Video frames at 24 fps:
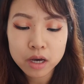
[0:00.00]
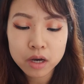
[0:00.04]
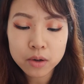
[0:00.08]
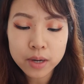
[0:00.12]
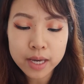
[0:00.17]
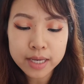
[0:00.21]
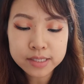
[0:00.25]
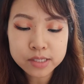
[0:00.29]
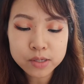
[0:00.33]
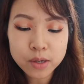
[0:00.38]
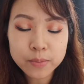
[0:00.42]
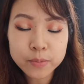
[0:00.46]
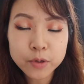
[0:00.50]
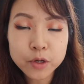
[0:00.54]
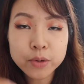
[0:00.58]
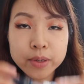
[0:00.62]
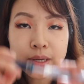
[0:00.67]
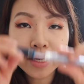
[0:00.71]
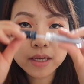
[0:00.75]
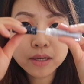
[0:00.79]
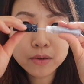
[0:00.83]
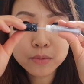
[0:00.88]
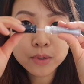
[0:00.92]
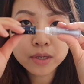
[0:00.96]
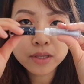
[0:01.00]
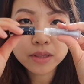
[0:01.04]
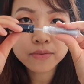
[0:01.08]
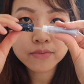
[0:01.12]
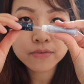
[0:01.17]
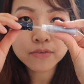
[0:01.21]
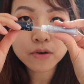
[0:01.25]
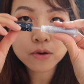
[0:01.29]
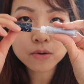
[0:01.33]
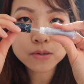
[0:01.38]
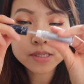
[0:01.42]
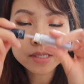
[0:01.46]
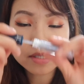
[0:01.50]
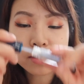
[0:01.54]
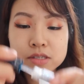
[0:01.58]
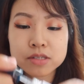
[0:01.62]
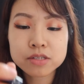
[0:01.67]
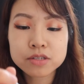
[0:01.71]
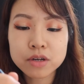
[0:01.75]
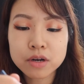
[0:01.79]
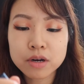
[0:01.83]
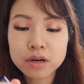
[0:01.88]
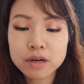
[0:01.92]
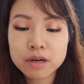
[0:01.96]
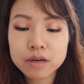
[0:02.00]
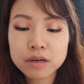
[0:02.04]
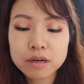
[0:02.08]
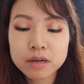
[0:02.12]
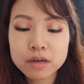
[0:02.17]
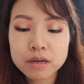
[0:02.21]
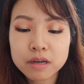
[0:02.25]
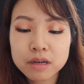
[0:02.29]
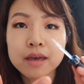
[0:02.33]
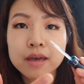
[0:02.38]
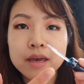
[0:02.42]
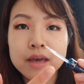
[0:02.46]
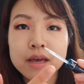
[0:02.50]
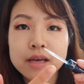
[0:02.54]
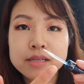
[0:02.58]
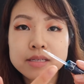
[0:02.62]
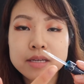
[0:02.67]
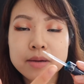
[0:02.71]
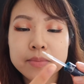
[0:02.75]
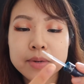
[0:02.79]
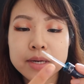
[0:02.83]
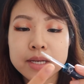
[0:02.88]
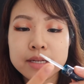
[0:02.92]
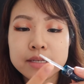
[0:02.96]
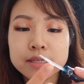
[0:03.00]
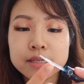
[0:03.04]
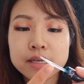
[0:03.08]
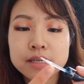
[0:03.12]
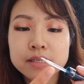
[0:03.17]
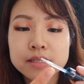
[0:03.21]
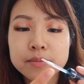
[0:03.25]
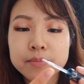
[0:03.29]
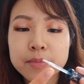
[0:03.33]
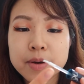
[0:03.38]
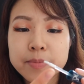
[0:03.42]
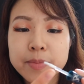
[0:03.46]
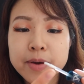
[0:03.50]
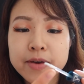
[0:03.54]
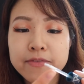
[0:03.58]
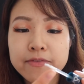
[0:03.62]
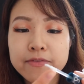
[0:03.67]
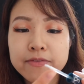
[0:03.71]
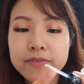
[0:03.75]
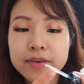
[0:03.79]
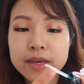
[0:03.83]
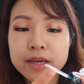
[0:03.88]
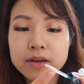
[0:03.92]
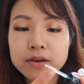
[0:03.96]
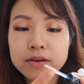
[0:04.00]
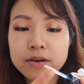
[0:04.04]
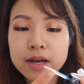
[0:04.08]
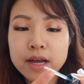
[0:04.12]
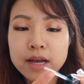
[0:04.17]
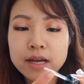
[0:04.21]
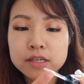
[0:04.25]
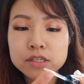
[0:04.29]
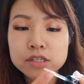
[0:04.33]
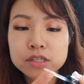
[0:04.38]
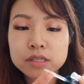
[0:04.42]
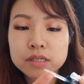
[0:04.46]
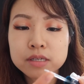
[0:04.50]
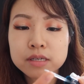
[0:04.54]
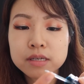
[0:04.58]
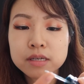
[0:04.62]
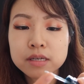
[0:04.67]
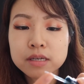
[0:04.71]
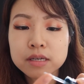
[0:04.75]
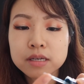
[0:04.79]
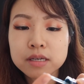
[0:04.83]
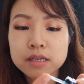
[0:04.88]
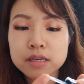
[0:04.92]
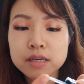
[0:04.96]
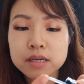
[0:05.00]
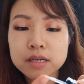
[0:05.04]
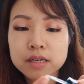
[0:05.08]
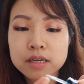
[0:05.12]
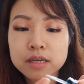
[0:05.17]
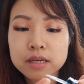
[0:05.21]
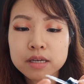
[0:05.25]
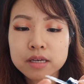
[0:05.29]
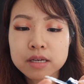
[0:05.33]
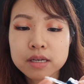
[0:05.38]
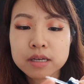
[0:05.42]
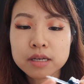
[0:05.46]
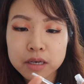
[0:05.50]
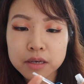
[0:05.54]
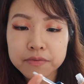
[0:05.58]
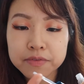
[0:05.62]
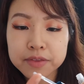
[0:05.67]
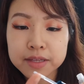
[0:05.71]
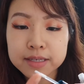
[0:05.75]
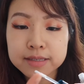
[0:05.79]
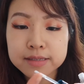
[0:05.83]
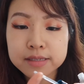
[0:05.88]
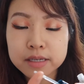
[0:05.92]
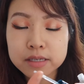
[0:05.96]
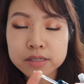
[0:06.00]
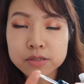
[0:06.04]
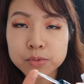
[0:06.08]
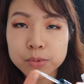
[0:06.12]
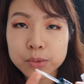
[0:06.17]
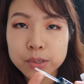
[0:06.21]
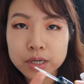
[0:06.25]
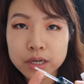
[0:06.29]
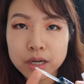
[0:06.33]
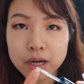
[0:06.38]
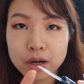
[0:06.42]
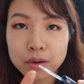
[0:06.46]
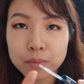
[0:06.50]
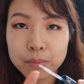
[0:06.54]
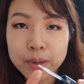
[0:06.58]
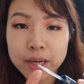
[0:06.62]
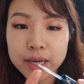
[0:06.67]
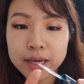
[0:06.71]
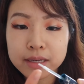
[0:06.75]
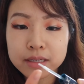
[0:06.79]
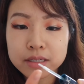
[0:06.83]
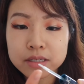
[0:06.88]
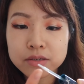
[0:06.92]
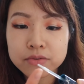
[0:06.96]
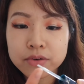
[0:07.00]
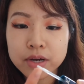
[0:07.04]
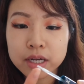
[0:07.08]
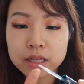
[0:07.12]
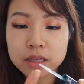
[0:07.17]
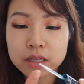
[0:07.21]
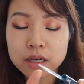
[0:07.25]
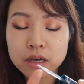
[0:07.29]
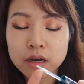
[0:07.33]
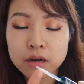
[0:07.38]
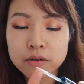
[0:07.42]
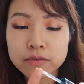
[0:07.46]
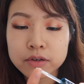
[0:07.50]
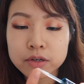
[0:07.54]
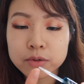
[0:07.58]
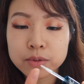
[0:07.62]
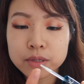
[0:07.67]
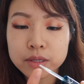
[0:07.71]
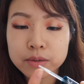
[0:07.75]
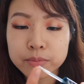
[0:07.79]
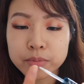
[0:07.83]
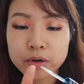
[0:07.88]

Okay, so I'm going in with Frozen Star, and I'm gonna take some on my finger actually. If this doesn't work, I'll paint directly over with a